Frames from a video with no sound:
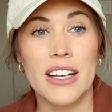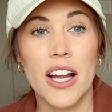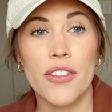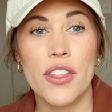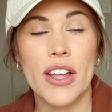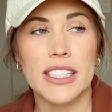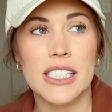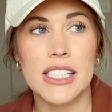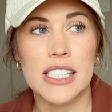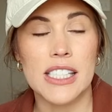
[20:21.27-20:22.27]
Not that that's a
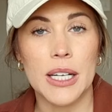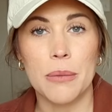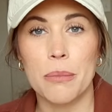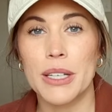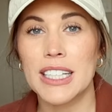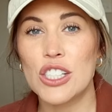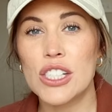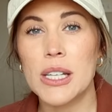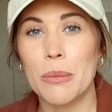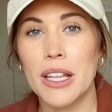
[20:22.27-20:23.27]
system, but that's
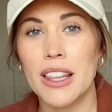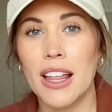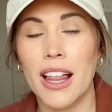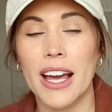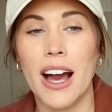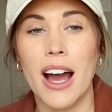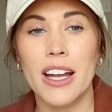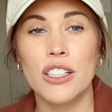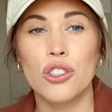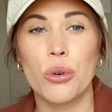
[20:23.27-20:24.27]
just something that like I
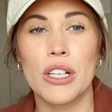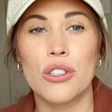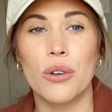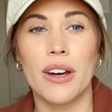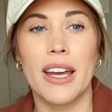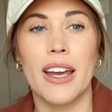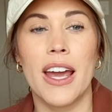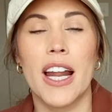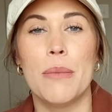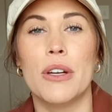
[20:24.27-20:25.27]
enjoy doing
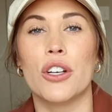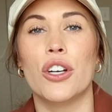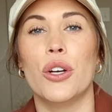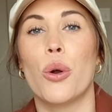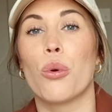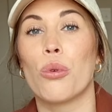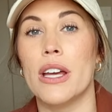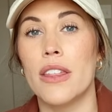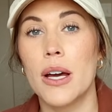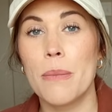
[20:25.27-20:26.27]
and I'm in a good
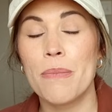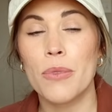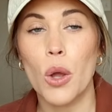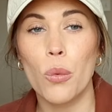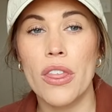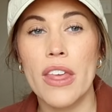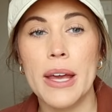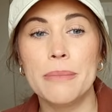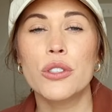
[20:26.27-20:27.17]
rhythm with it.